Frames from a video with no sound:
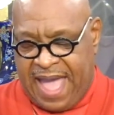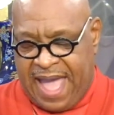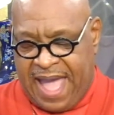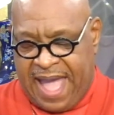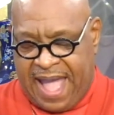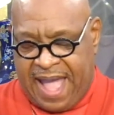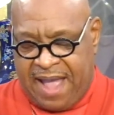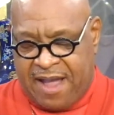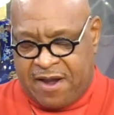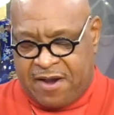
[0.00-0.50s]

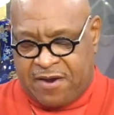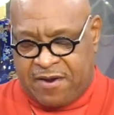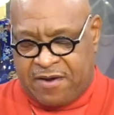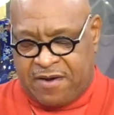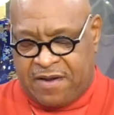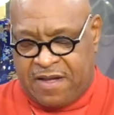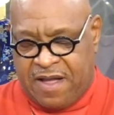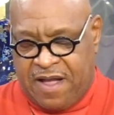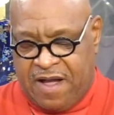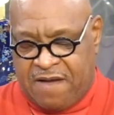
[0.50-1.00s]

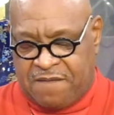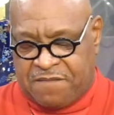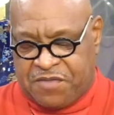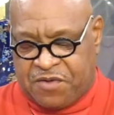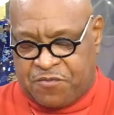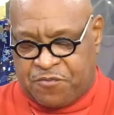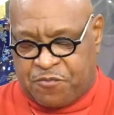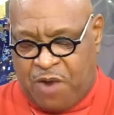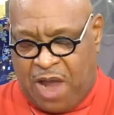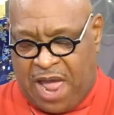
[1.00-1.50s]
heir of
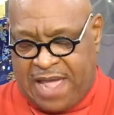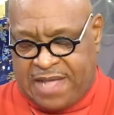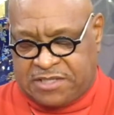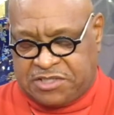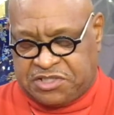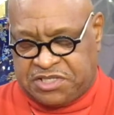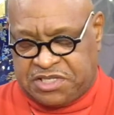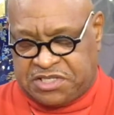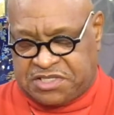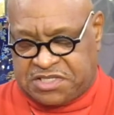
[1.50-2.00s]
the
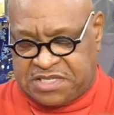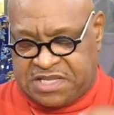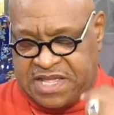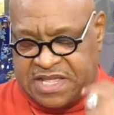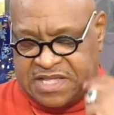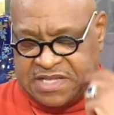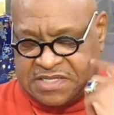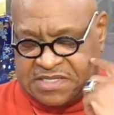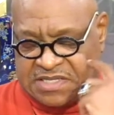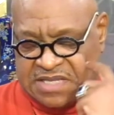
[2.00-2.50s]

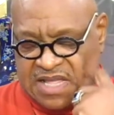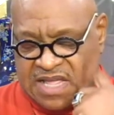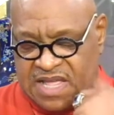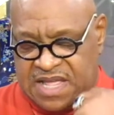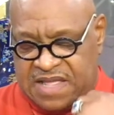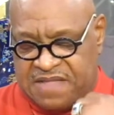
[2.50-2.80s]
righteousness